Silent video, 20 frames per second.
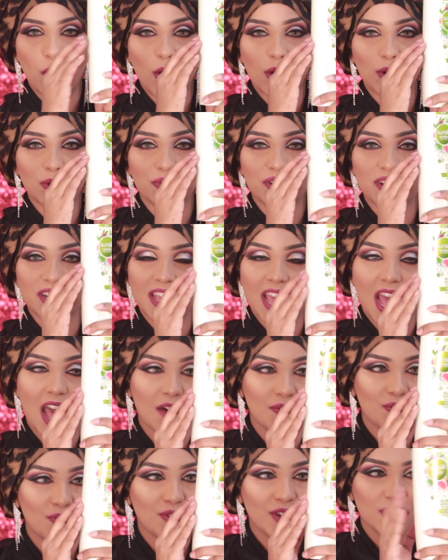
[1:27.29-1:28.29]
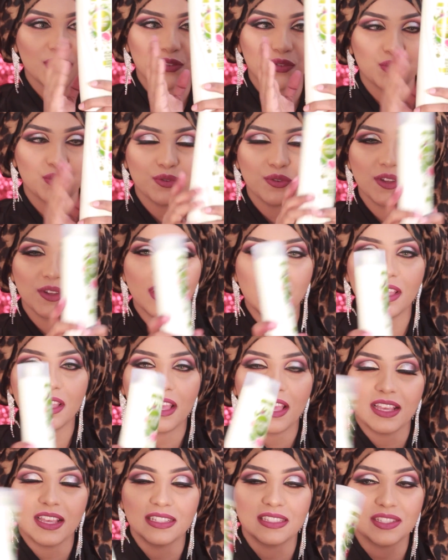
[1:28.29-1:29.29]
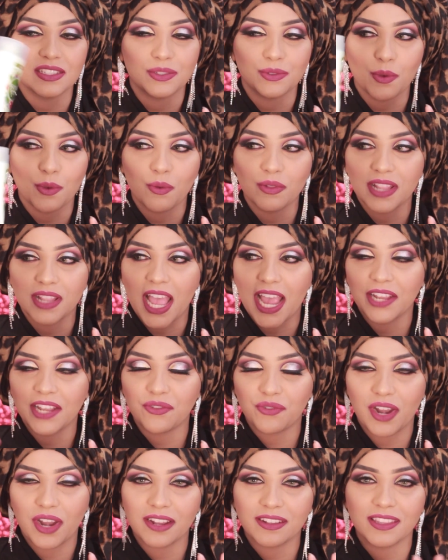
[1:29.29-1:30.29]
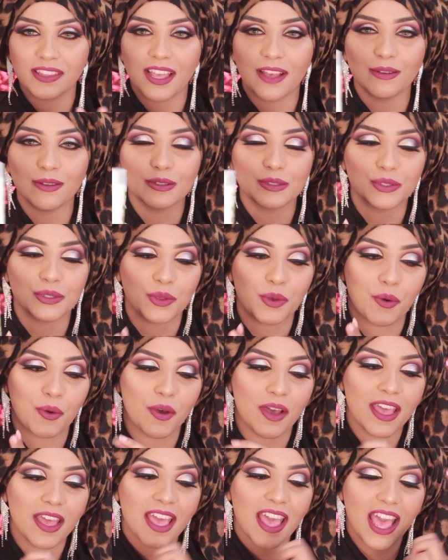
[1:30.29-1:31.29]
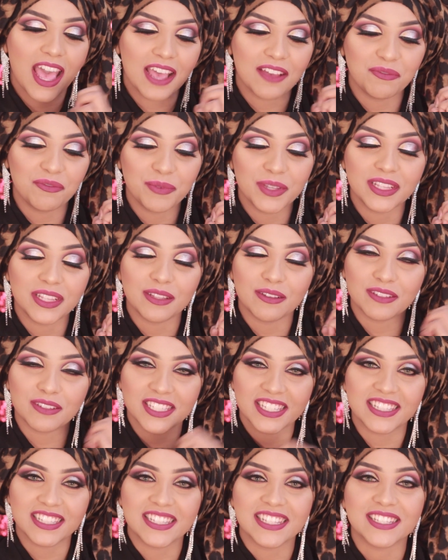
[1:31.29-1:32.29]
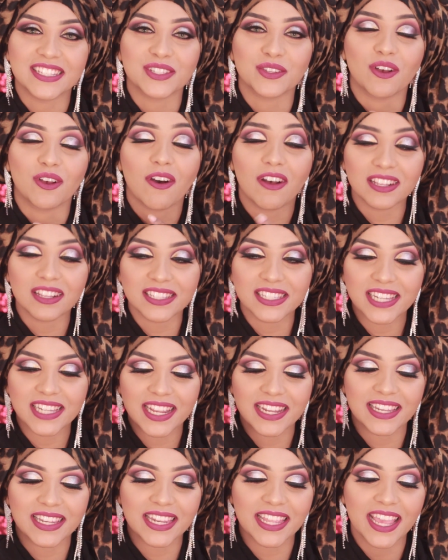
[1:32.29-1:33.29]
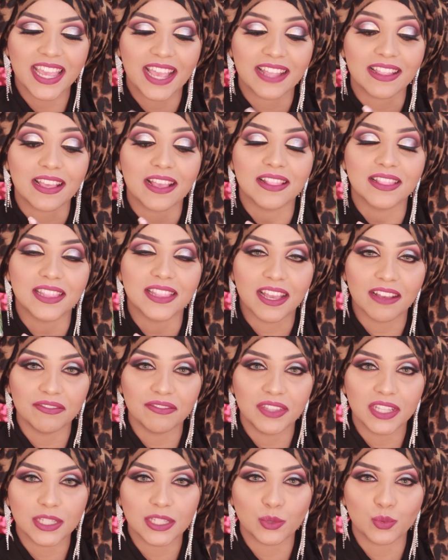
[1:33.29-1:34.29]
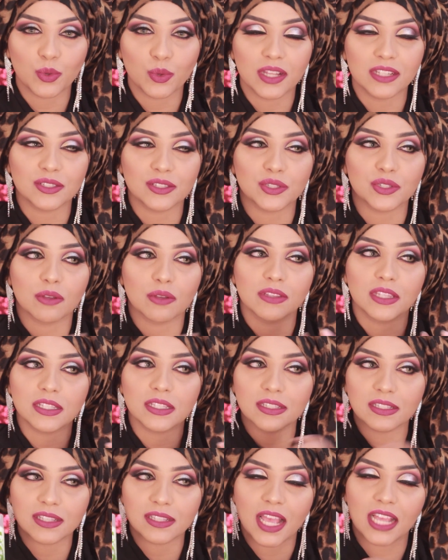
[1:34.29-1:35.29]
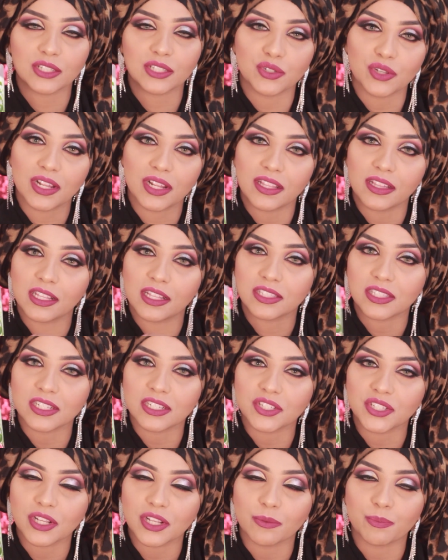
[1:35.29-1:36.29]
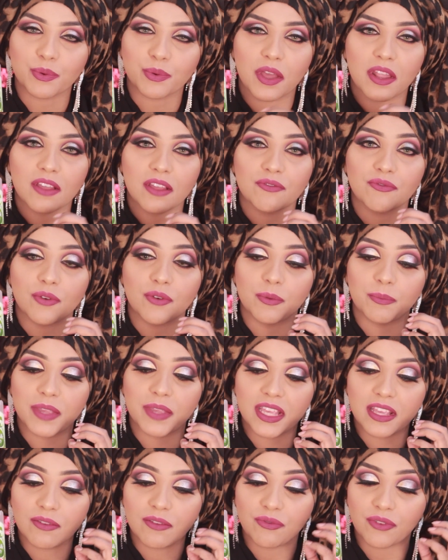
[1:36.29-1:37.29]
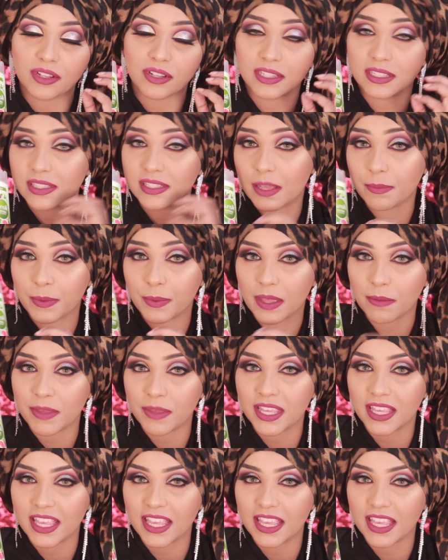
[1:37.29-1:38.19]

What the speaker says: already halfway through. It's so light right now, so I've been using this constantly and I love this one. So this is actually an essential product for me for this upcoming